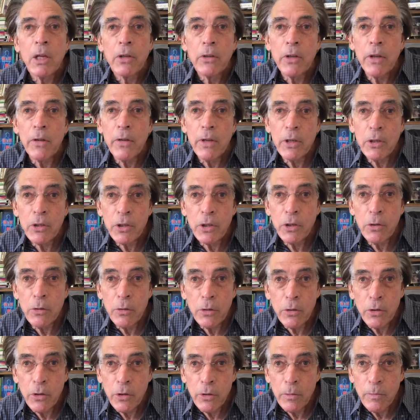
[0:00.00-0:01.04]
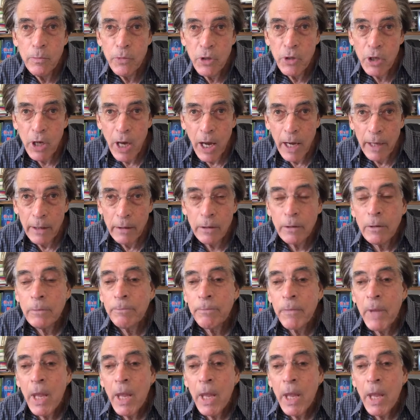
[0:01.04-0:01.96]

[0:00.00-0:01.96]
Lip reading: to this YouTube channel.